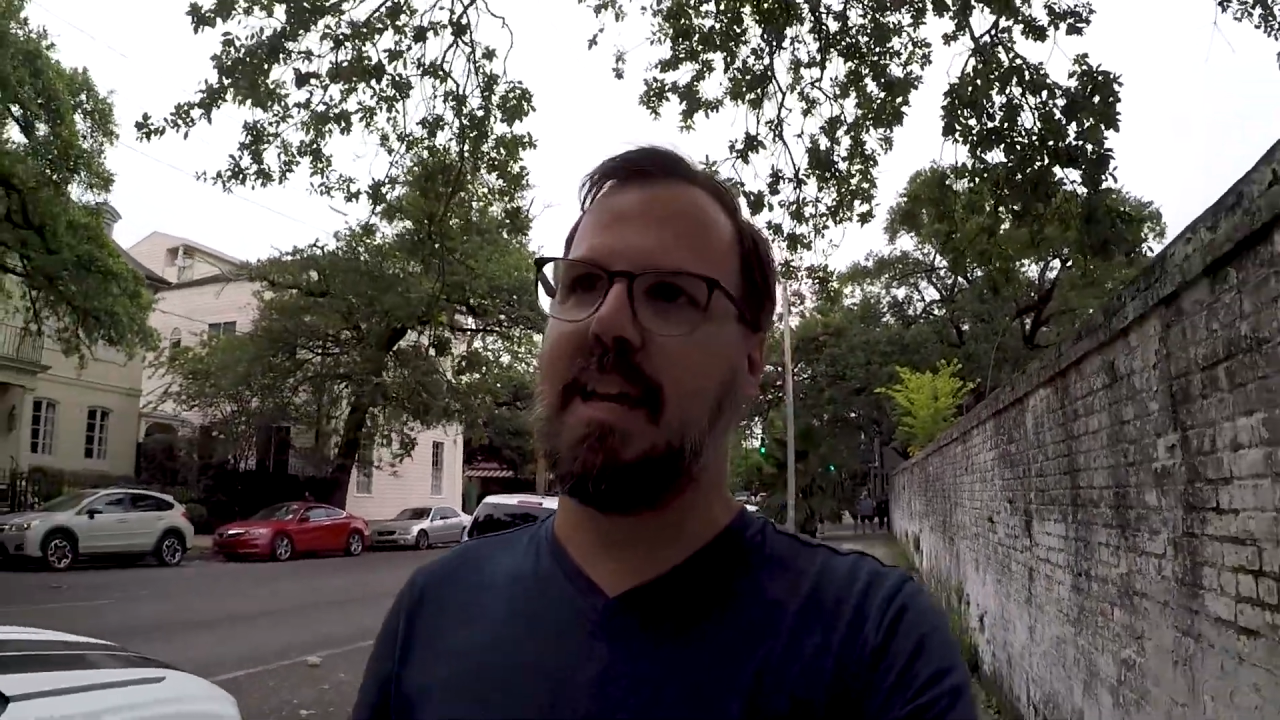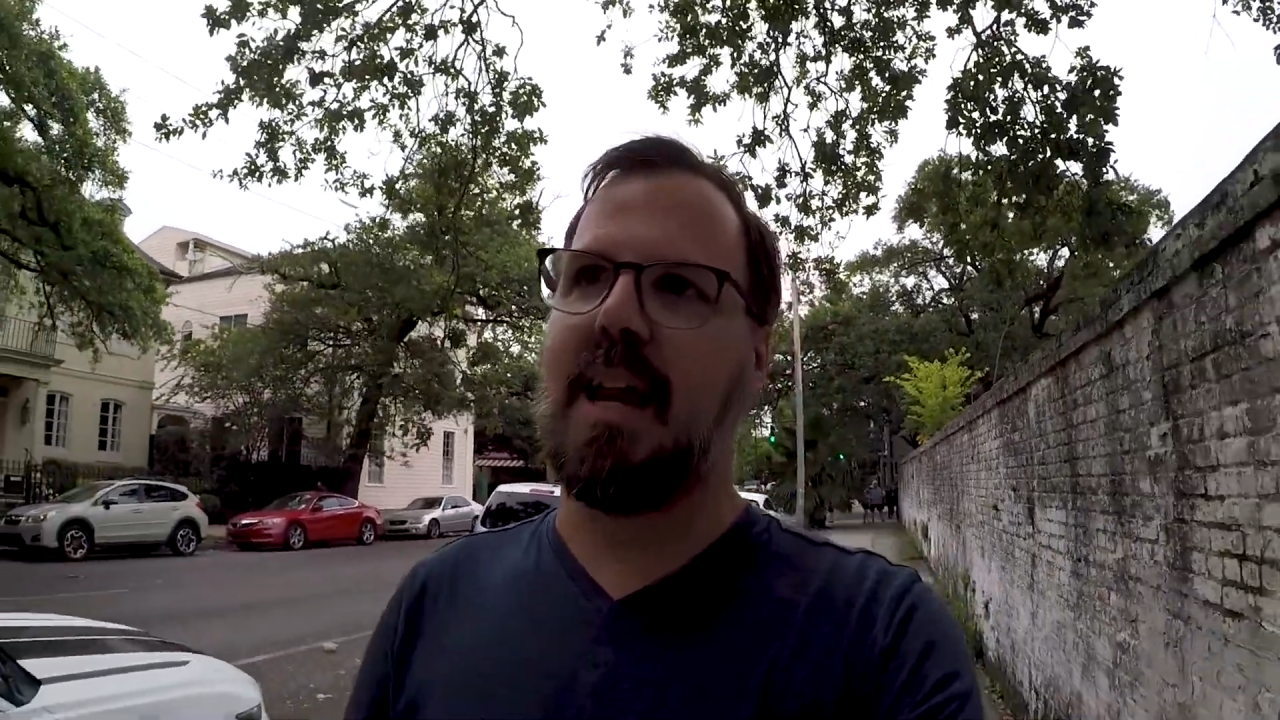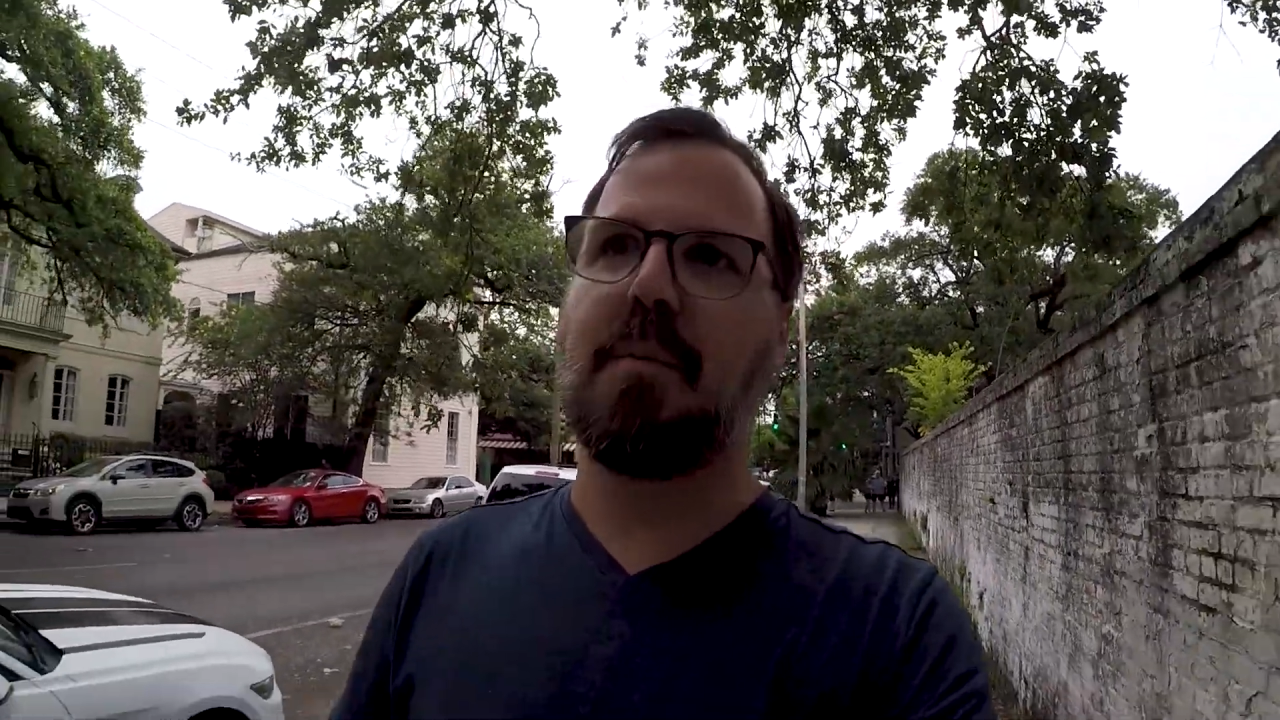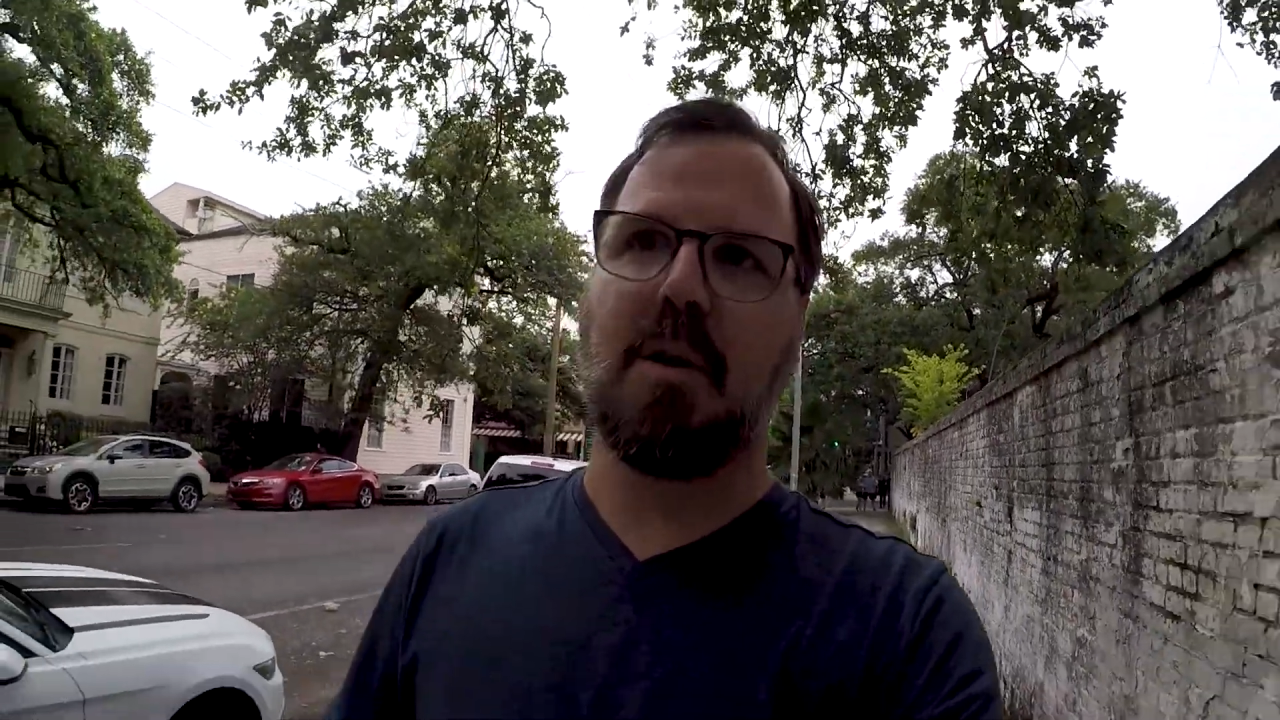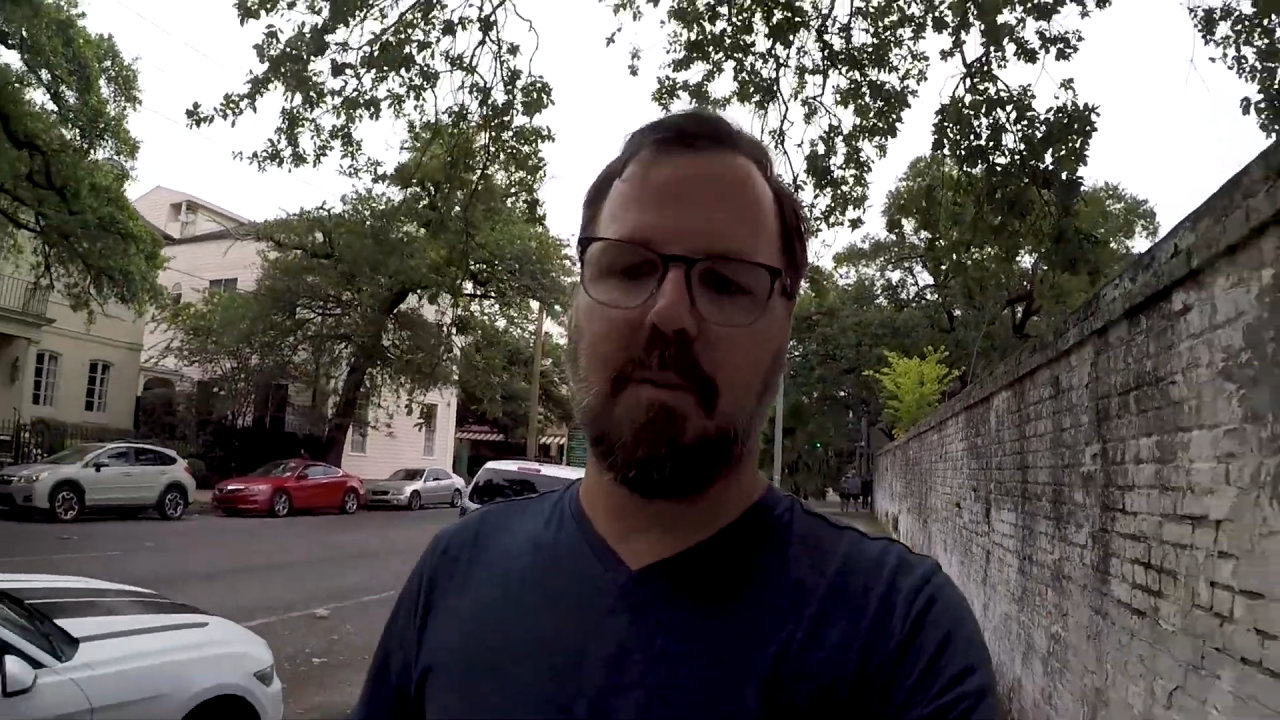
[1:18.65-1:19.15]

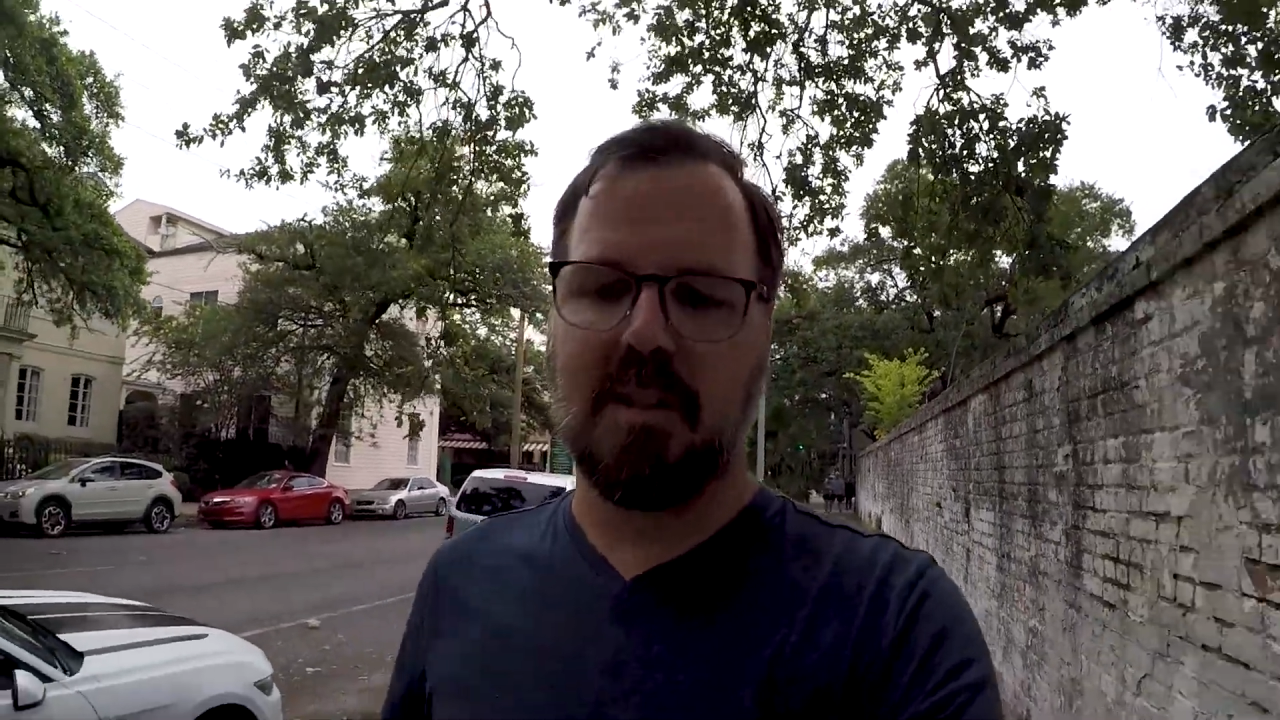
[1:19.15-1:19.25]
neighborhood